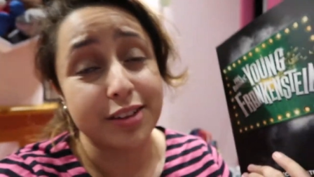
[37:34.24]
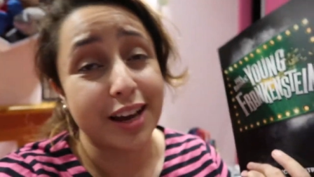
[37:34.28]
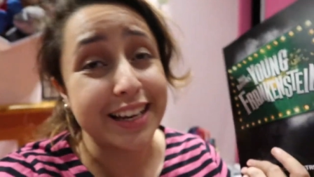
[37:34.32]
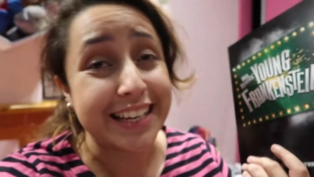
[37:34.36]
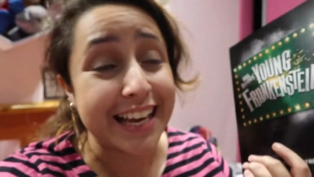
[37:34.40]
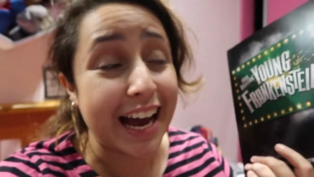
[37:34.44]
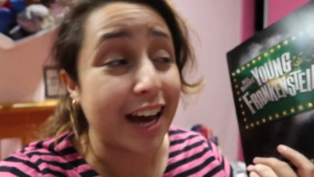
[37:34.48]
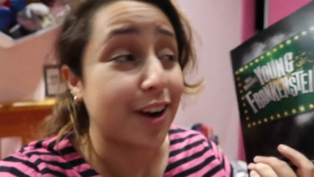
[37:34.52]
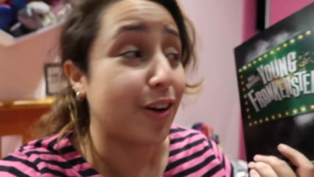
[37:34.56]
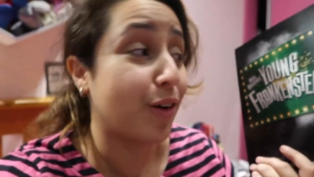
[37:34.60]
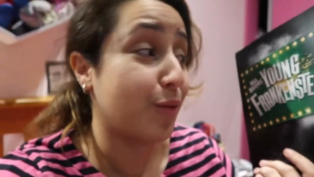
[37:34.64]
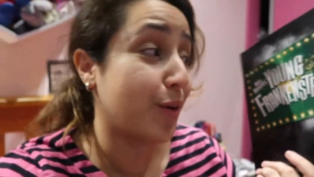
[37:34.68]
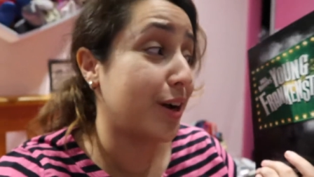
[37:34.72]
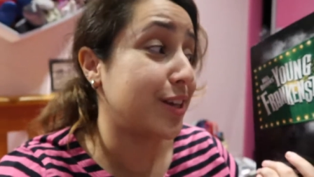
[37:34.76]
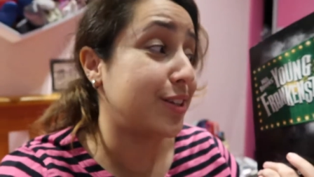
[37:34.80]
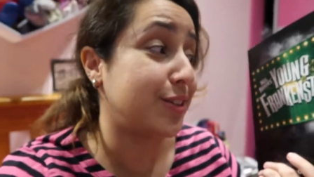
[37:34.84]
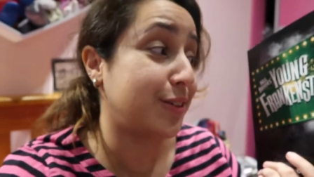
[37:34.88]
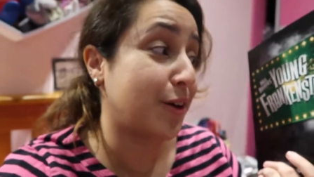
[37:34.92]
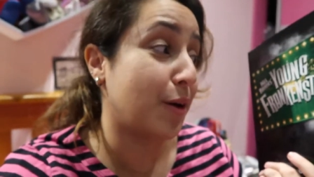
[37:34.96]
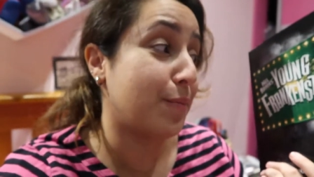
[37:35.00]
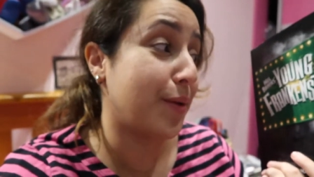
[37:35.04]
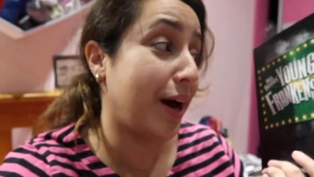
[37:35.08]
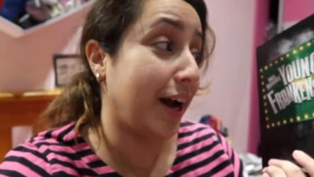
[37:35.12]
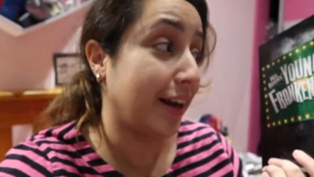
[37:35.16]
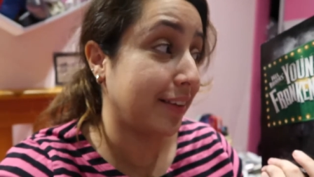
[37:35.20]
I cannot wait to
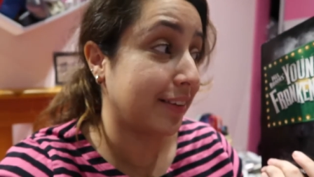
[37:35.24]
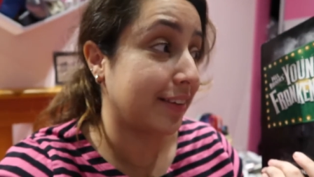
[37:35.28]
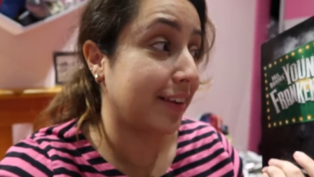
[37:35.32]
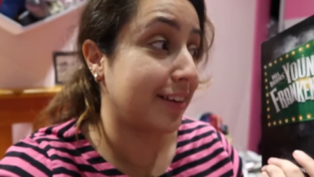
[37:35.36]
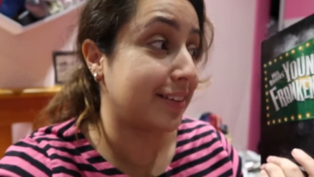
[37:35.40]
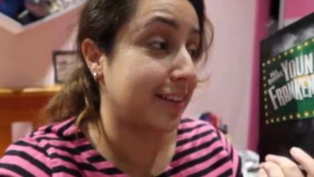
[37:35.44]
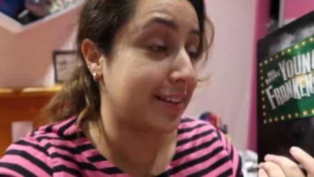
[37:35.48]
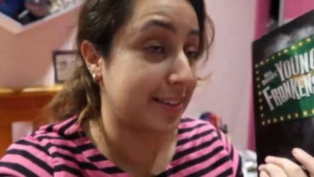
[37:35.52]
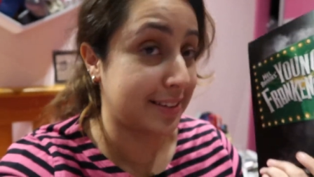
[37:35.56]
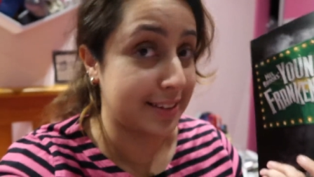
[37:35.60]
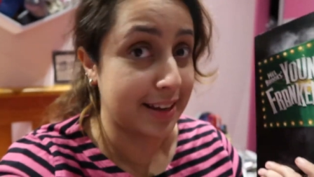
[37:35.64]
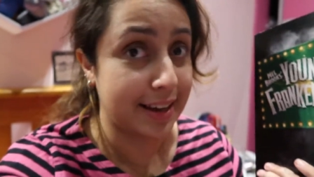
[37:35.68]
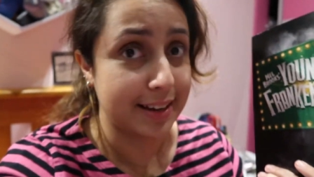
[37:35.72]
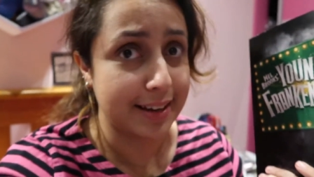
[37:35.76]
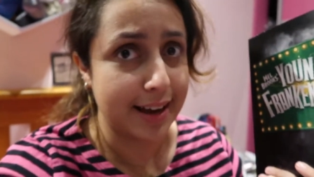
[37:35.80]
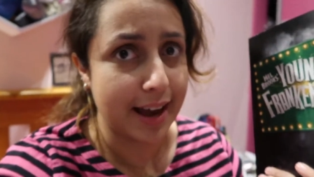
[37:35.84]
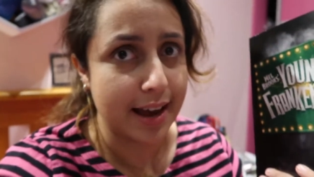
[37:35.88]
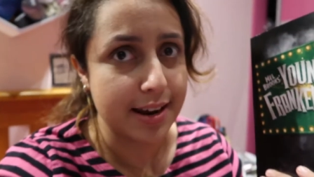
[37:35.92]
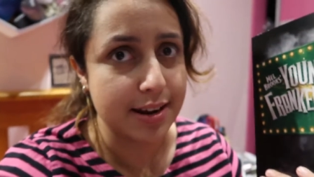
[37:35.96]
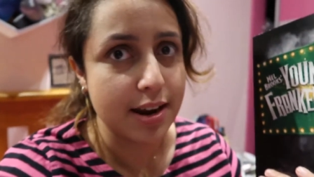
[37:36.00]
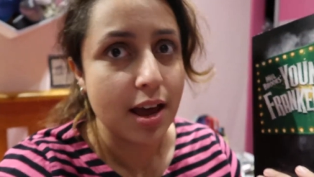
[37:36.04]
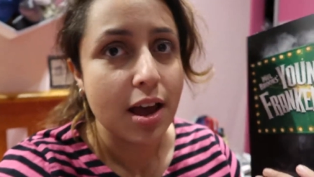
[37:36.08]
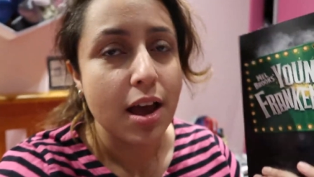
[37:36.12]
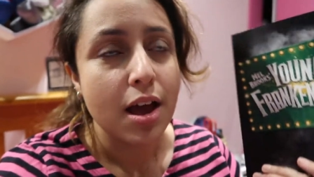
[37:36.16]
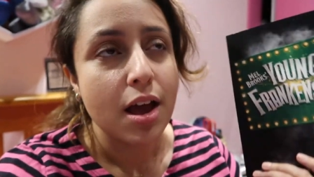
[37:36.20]
go back to this and see it
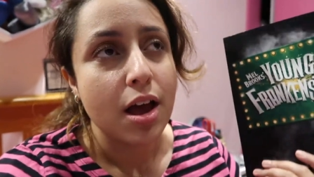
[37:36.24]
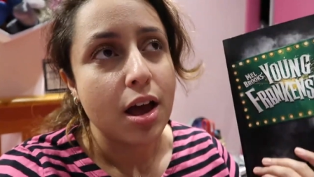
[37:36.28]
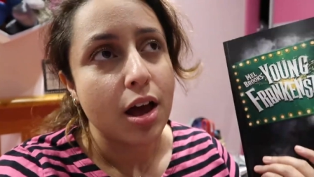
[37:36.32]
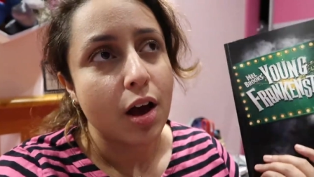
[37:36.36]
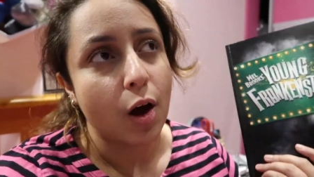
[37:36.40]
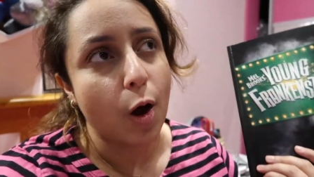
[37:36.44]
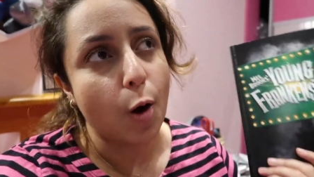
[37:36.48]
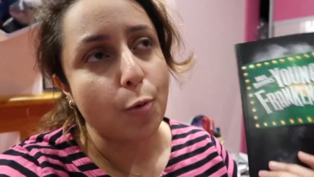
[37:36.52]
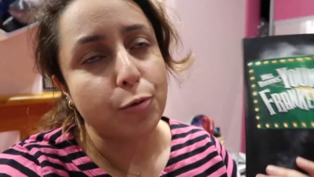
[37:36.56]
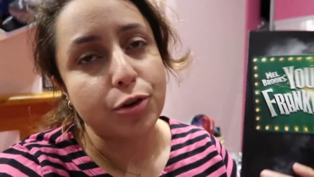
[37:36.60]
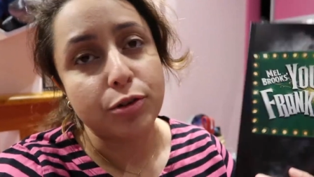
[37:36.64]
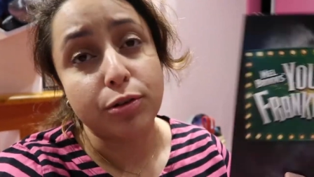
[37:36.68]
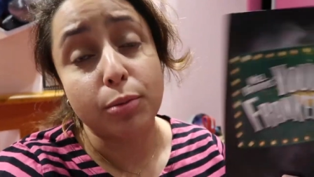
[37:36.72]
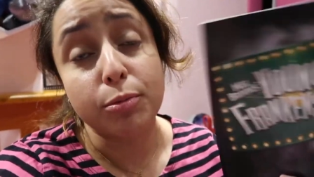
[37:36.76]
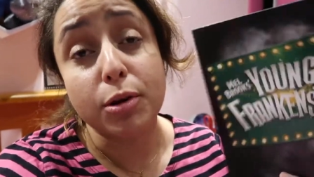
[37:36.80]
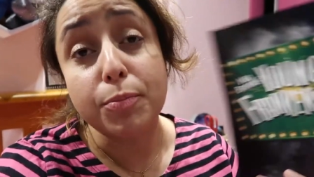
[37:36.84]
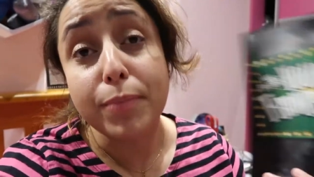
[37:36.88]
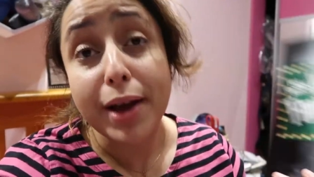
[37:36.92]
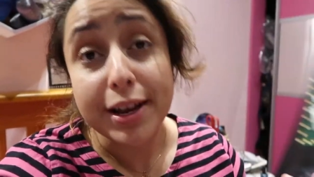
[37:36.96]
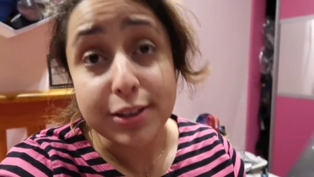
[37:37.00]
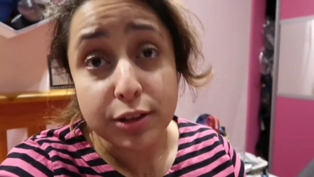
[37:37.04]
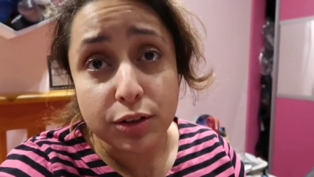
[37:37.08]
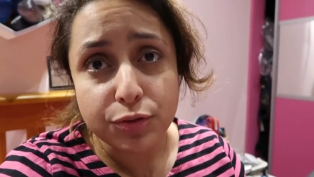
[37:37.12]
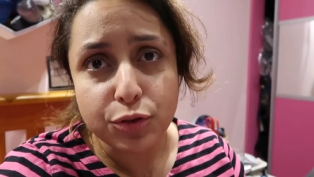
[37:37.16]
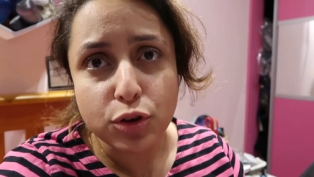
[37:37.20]
again, hopefully from a
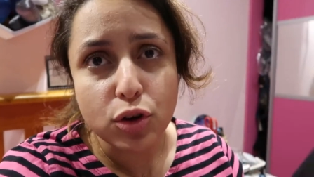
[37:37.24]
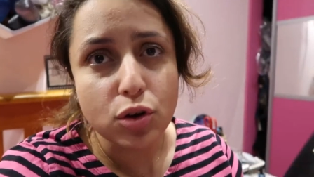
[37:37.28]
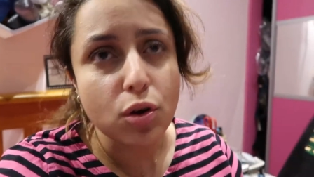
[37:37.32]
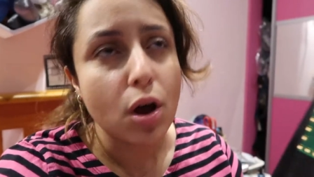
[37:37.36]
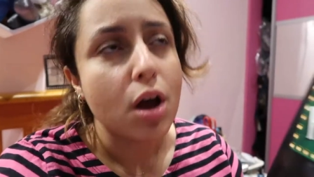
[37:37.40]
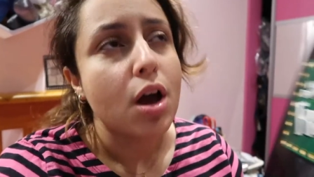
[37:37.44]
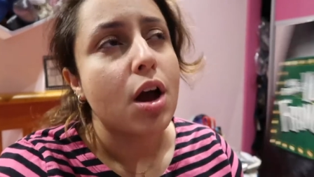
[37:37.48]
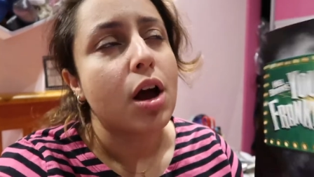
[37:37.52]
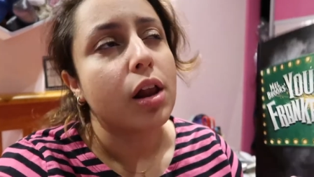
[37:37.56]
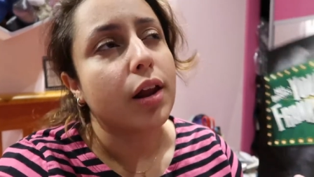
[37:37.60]
better view.